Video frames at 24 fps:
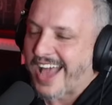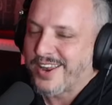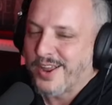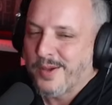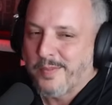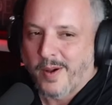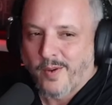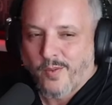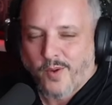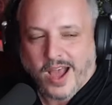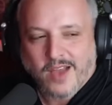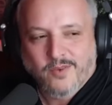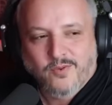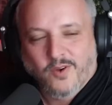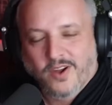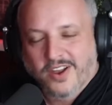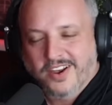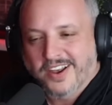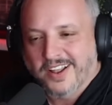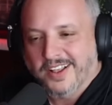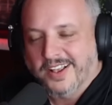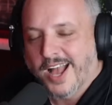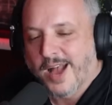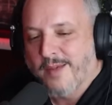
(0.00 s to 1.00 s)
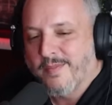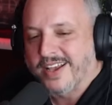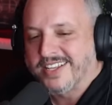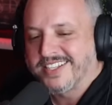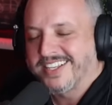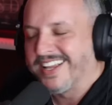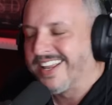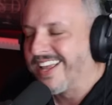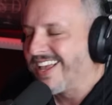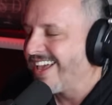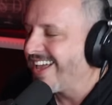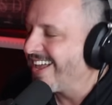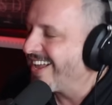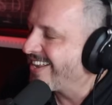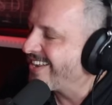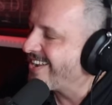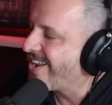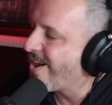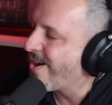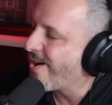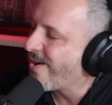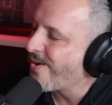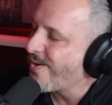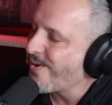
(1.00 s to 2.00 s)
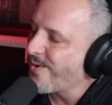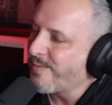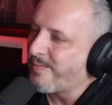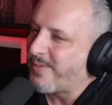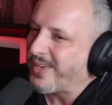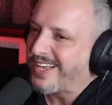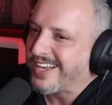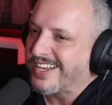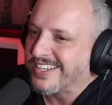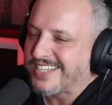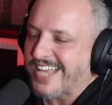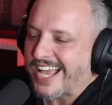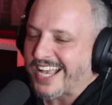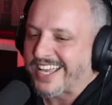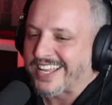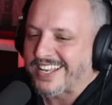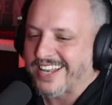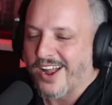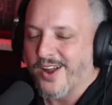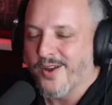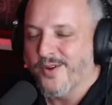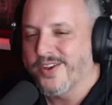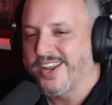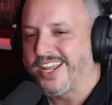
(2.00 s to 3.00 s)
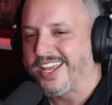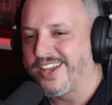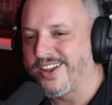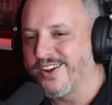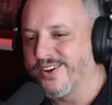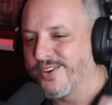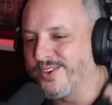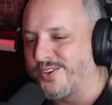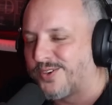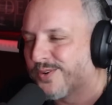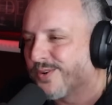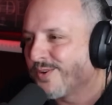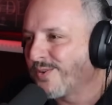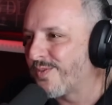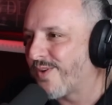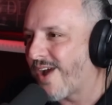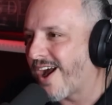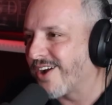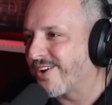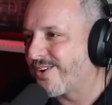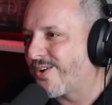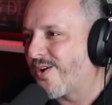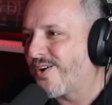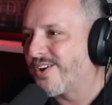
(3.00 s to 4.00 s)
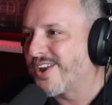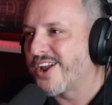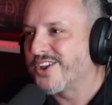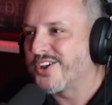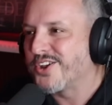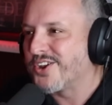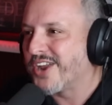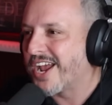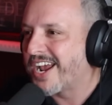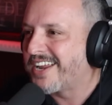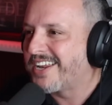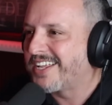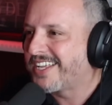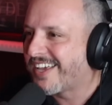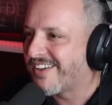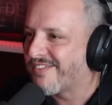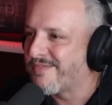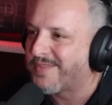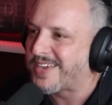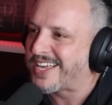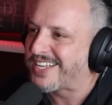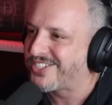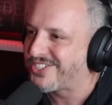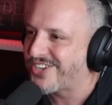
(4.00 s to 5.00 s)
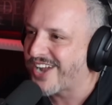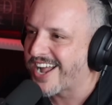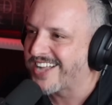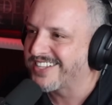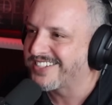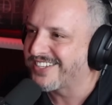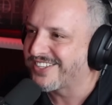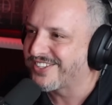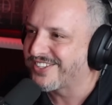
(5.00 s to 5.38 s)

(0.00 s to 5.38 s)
know my wife wanted to come. I said, no, because I can already hear you and Rock going on. You're not going to give me a chance to